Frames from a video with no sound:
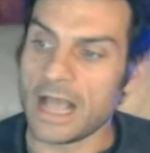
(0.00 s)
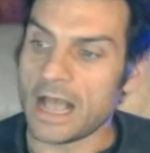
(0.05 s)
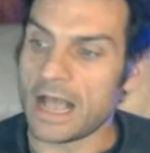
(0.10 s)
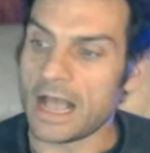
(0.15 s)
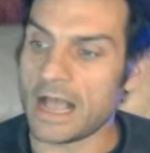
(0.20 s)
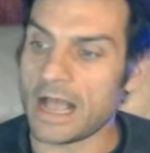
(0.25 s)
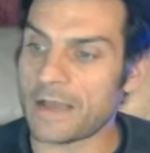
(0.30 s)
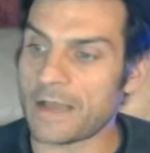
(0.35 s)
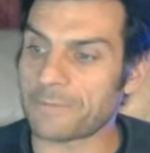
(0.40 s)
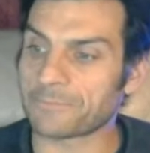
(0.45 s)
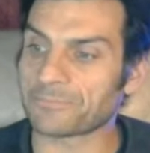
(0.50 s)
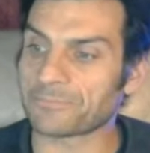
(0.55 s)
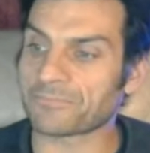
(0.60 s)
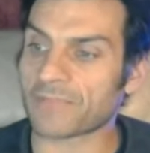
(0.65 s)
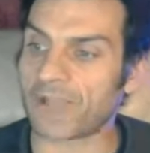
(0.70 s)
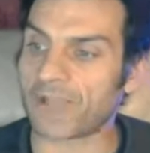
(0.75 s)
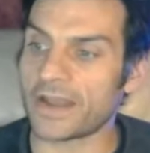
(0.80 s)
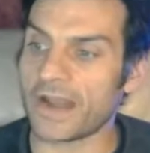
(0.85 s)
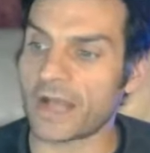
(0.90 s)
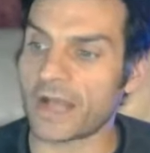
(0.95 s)
An
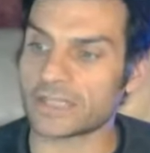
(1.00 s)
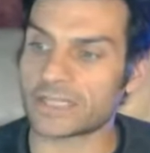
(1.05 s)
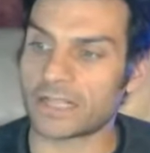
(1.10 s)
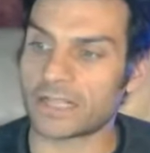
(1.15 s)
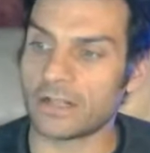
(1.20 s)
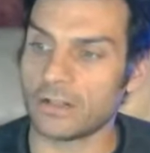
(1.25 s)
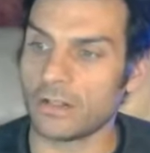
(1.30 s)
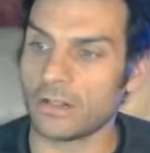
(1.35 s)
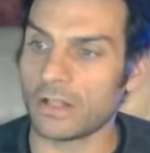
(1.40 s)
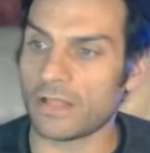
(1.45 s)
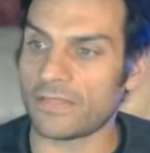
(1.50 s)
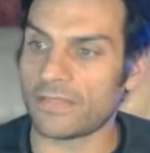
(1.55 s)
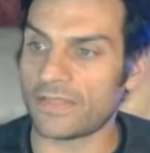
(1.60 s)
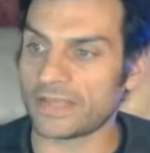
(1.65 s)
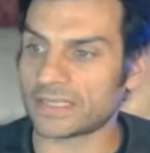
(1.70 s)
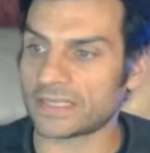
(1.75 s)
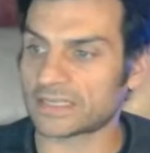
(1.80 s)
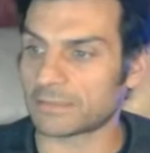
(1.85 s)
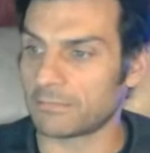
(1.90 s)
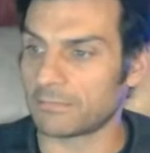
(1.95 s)
article
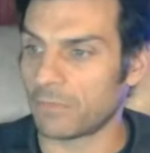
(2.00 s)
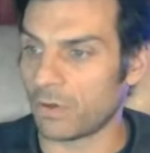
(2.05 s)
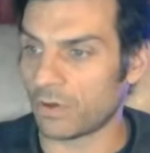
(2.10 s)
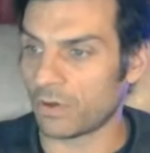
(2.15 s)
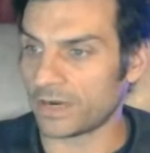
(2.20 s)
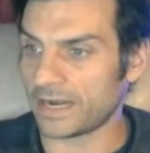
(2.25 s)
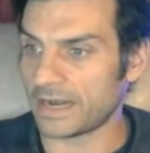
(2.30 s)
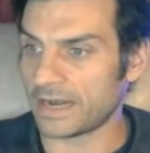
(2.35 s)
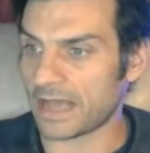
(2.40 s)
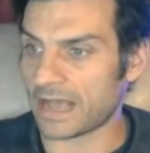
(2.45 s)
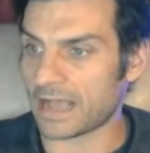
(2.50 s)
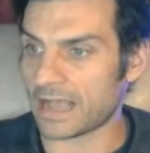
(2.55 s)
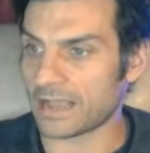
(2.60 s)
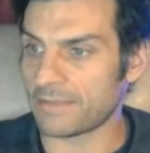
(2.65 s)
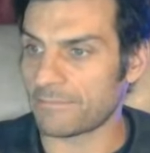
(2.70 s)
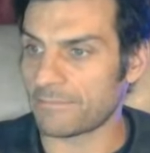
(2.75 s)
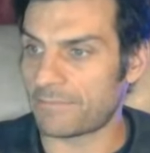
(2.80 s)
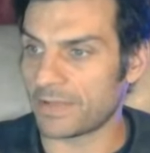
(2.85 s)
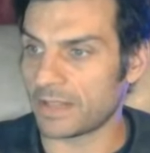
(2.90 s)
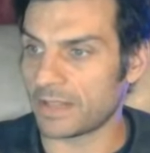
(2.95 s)
this morning, I
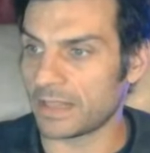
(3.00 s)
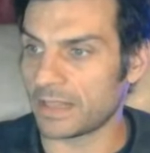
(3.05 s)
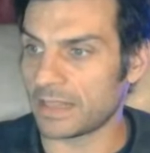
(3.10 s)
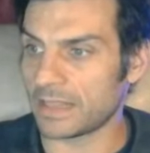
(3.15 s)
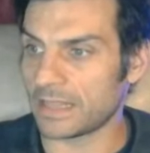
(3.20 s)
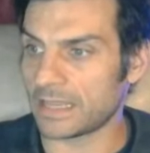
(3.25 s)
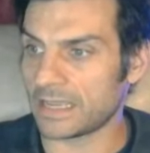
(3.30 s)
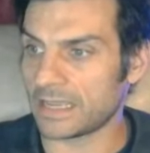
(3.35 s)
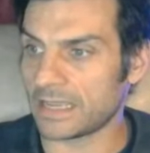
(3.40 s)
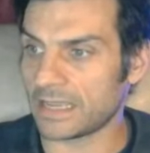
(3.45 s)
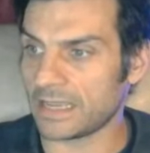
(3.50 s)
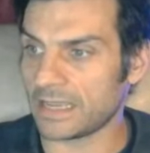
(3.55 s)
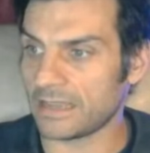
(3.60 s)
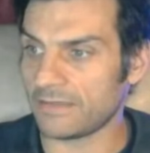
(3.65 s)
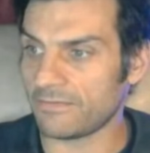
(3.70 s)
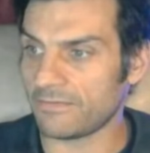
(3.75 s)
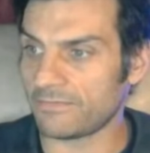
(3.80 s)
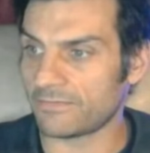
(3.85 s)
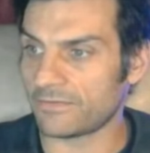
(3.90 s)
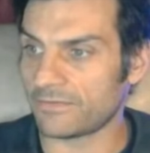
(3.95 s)

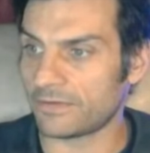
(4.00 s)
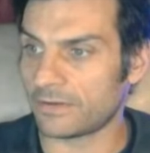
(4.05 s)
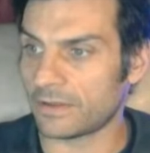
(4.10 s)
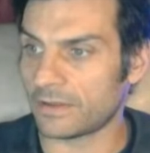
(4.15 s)
believe.